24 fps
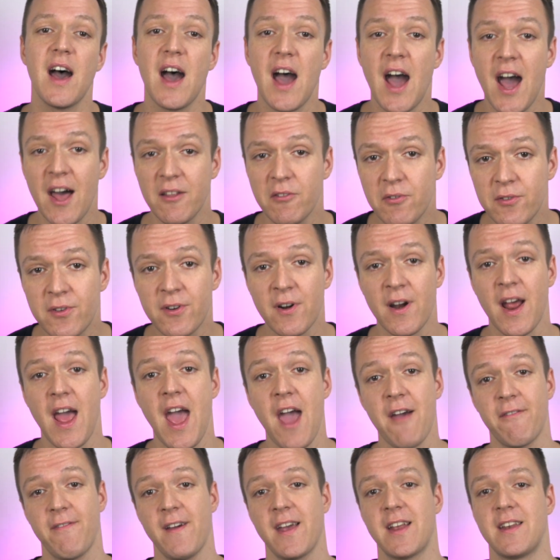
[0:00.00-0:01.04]
Another
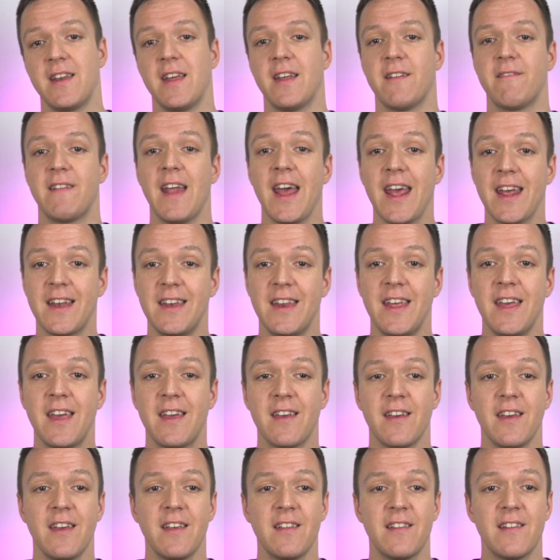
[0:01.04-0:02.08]
effective
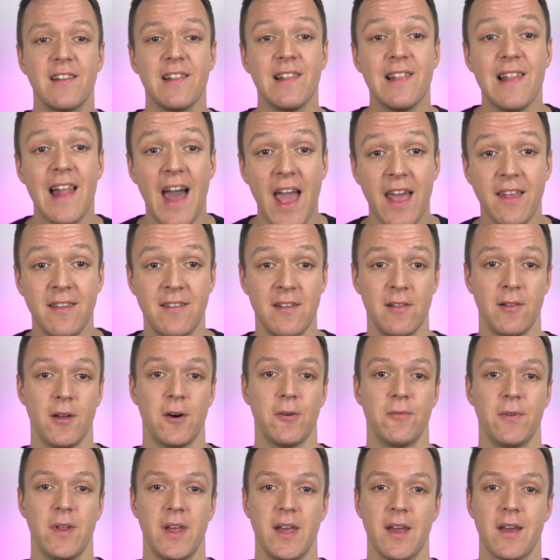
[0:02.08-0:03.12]
technique is lazy
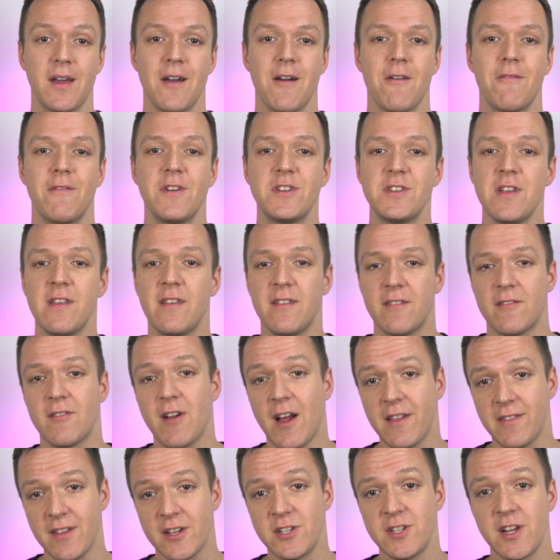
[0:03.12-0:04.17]
loading, which
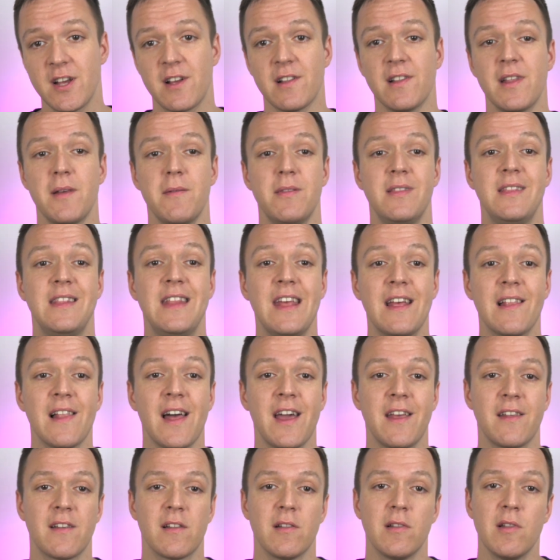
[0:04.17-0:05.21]
strategically
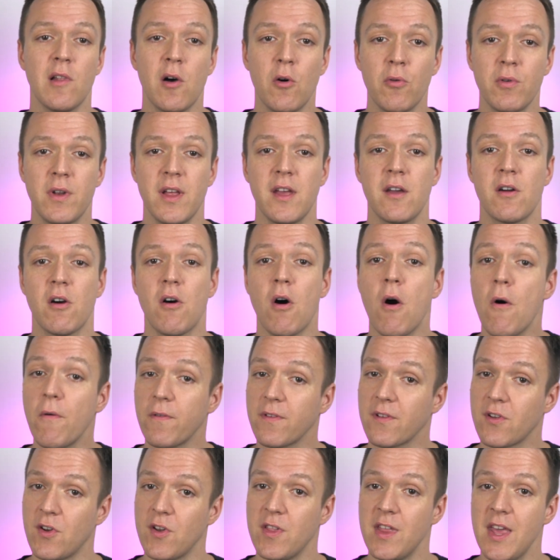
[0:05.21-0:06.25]
delays loading
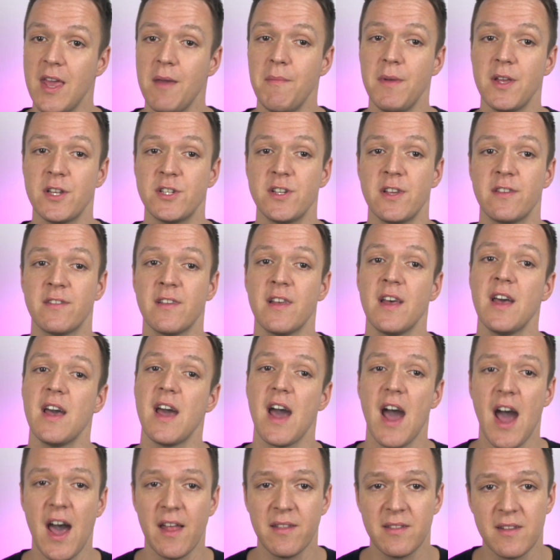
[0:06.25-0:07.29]
off-screen images
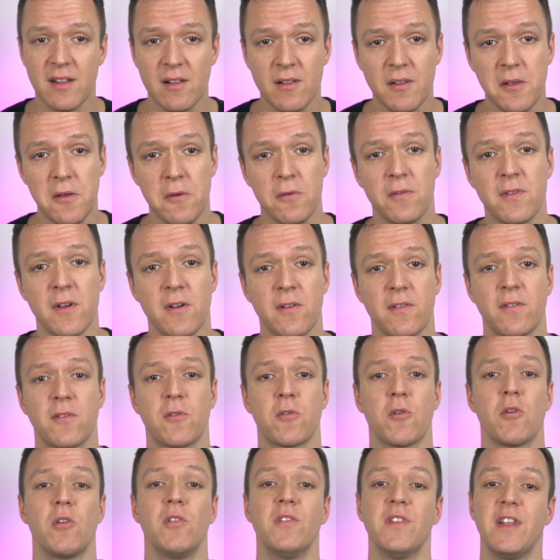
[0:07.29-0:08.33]
until users
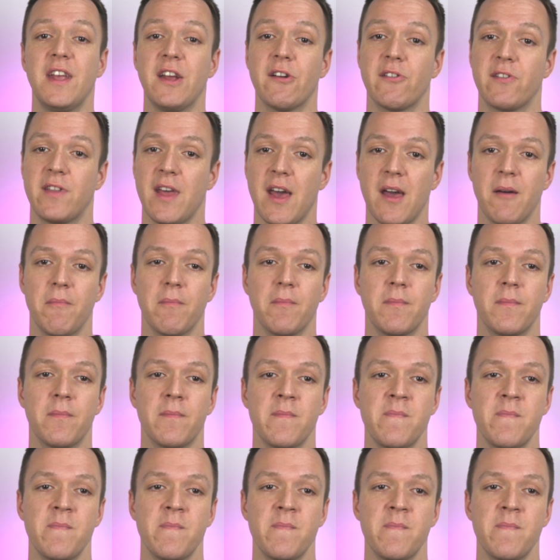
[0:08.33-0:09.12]
scroll near them.